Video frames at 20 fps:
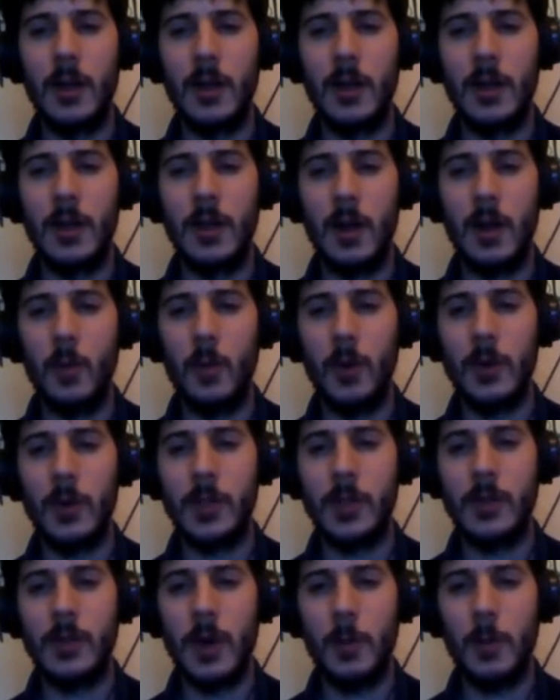that won't
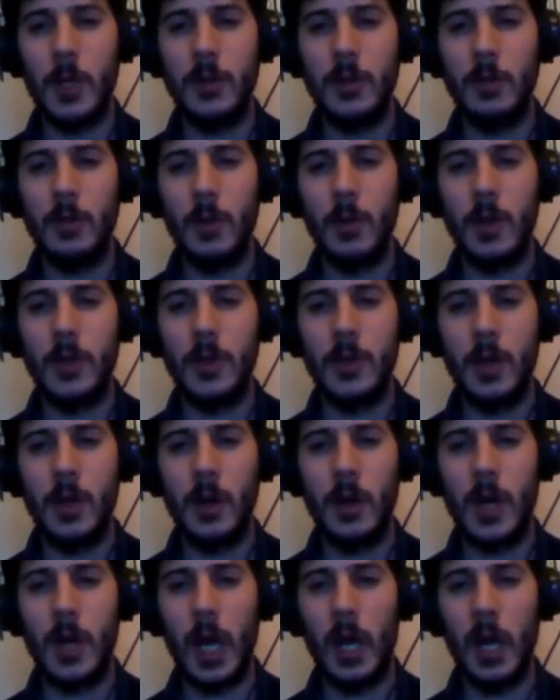distract me too much.
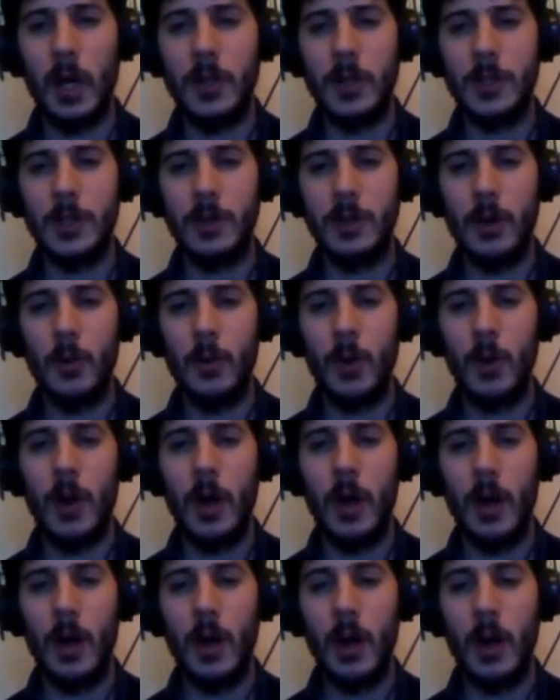Okay, so
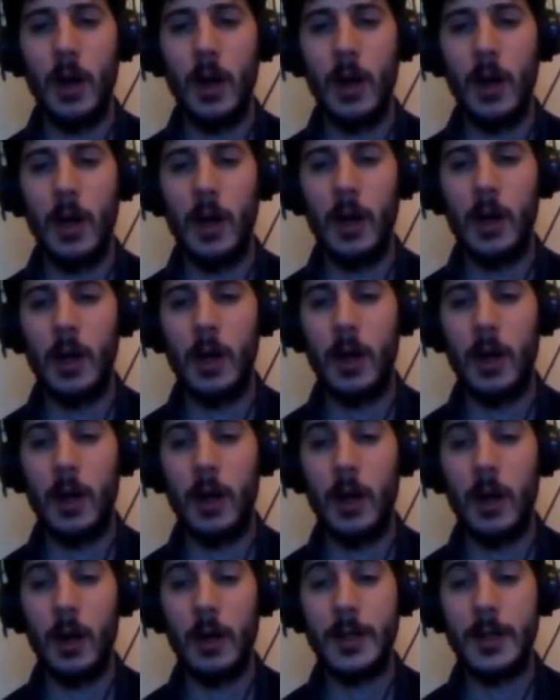
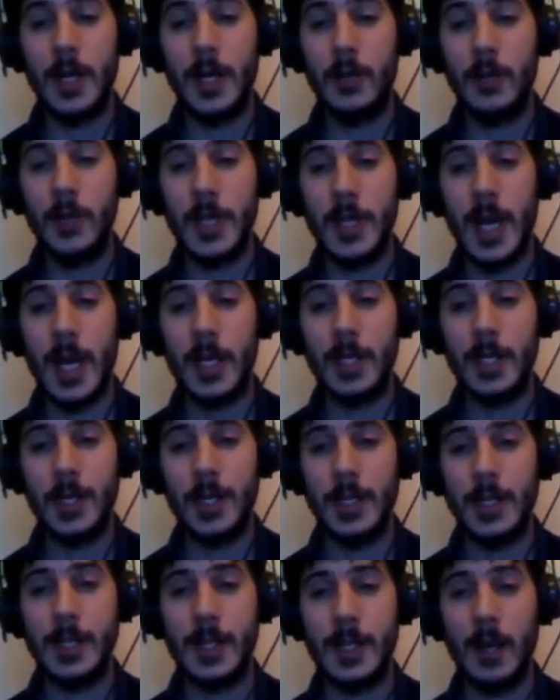Tetris
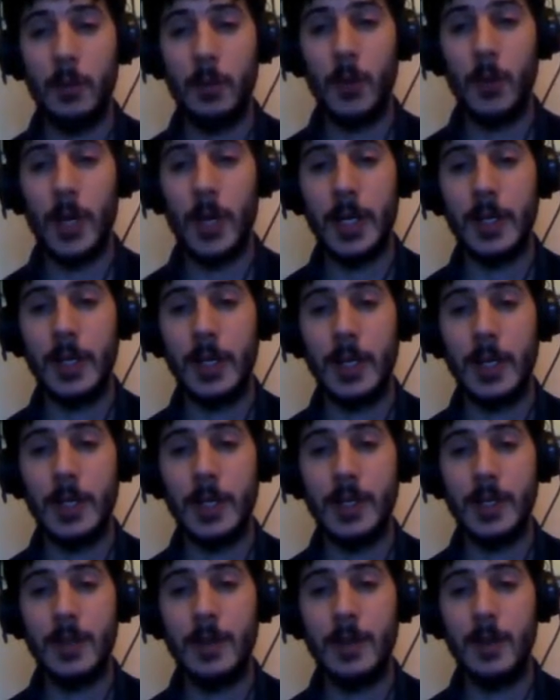actually celebrated
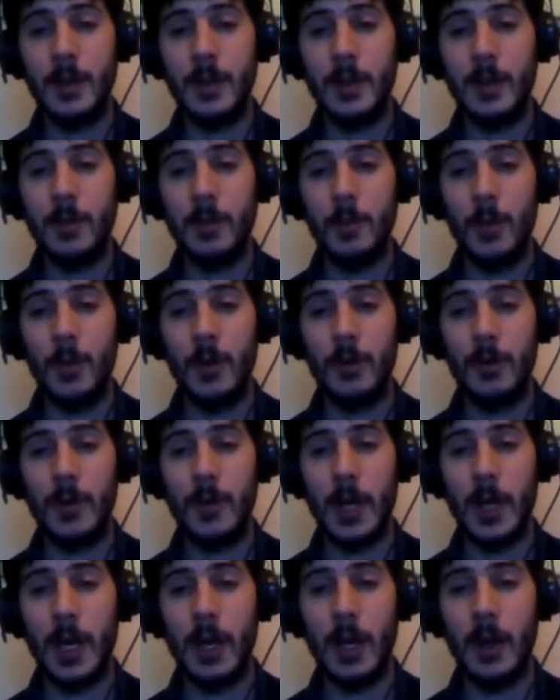its 30th
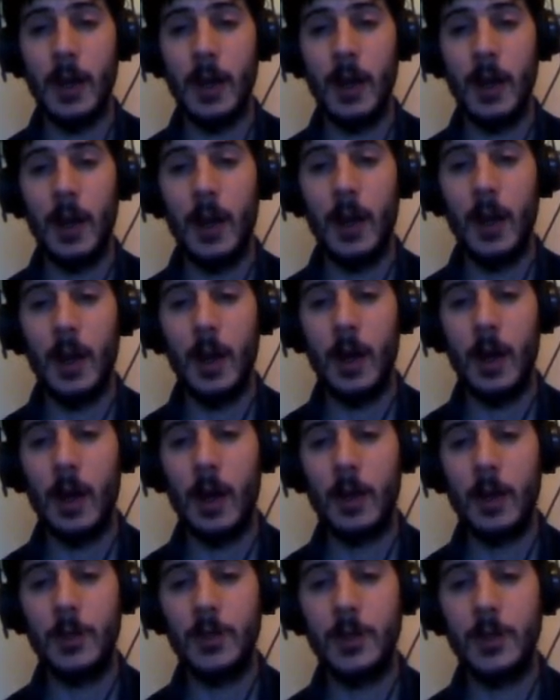birthday
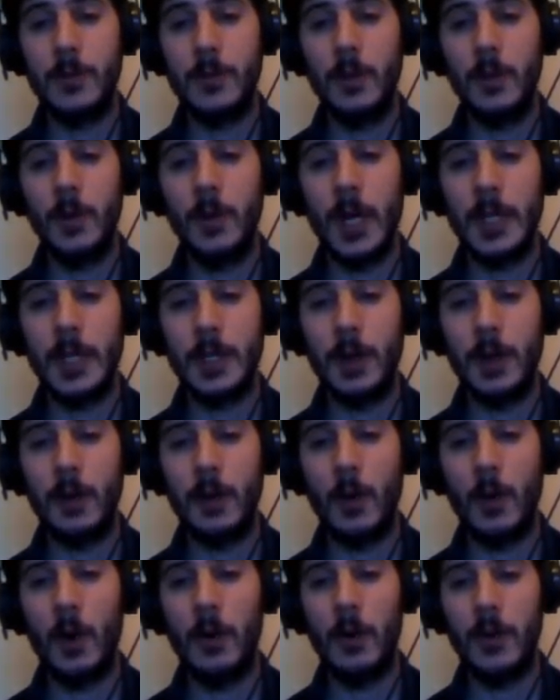just a few days
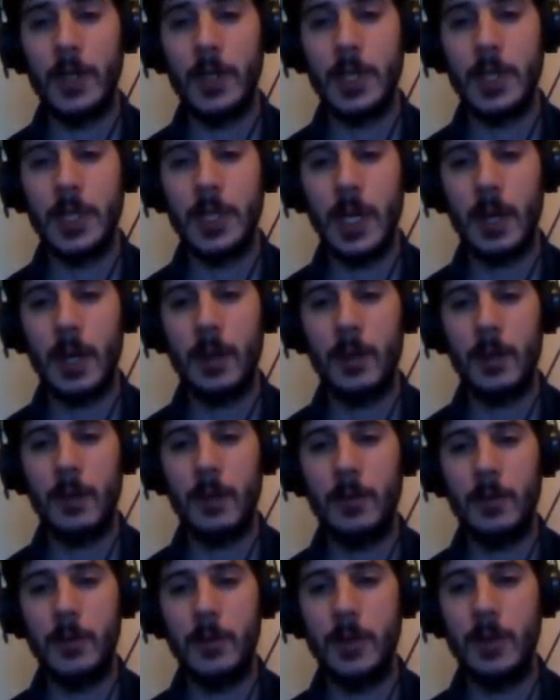ago on the 6th
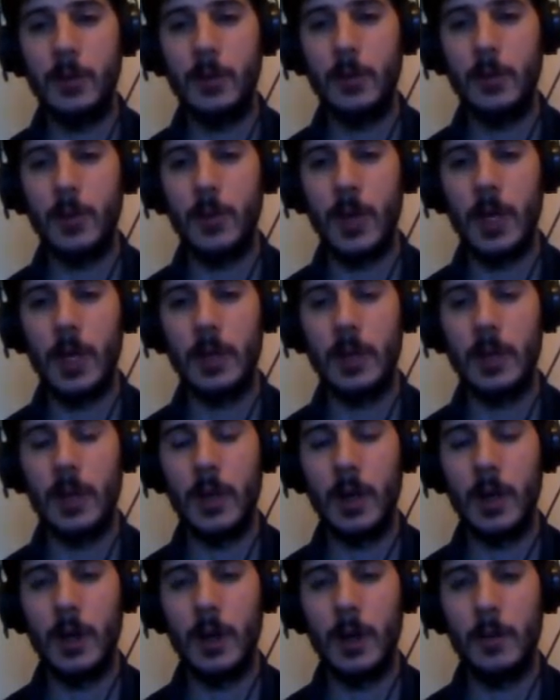of June.
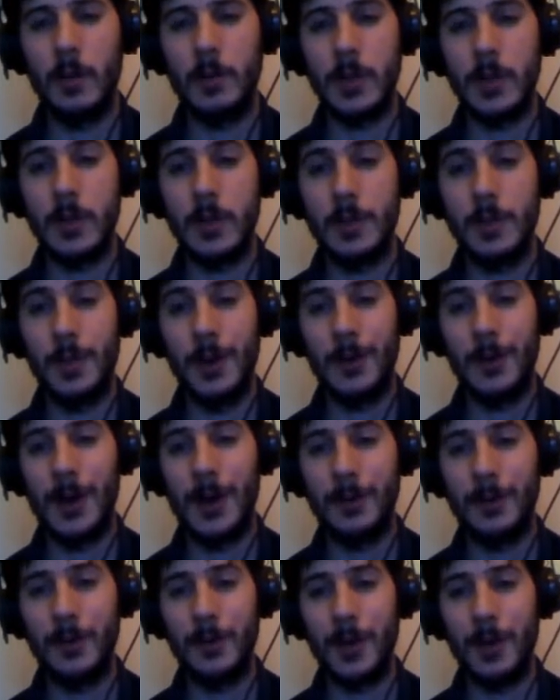So it's been
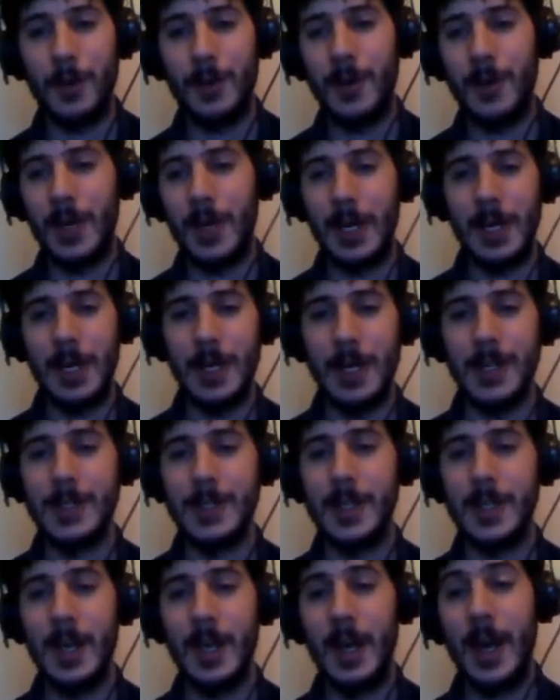around for 30
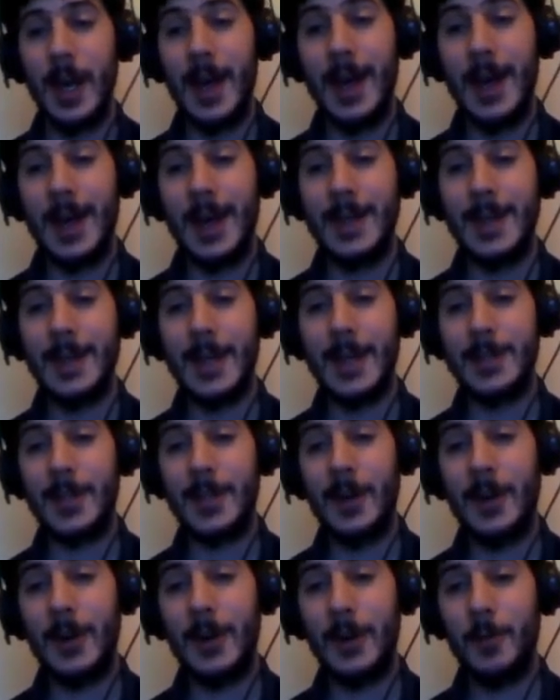years. In that
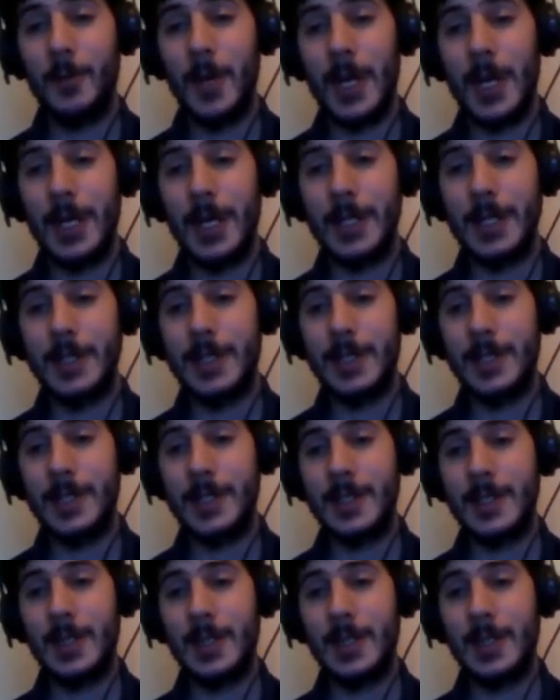time, it's